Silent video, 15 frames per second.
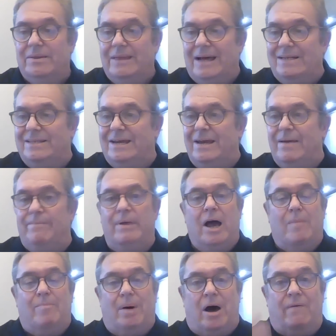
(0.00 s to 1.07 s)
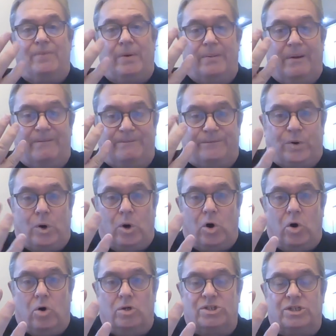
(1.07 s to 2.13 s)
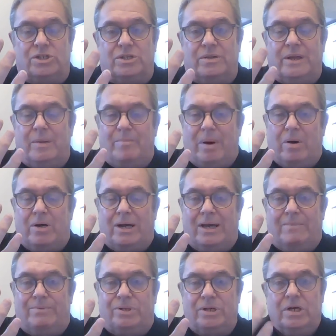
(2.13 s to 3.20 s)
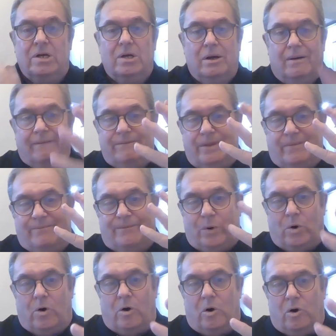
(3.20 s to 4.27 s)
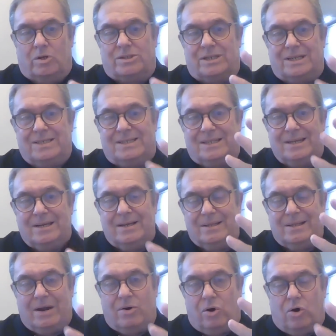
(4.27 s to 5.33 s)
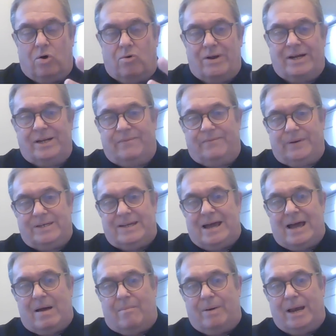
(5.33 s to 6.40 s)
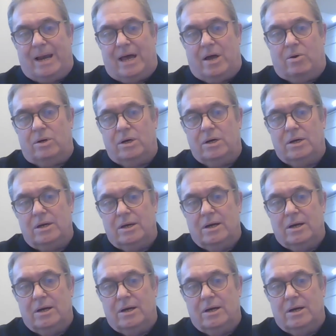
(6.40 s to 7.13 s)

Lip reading: That's it. Apart from the four horses of the apocalypse, the four horses, they're all ready for you down below.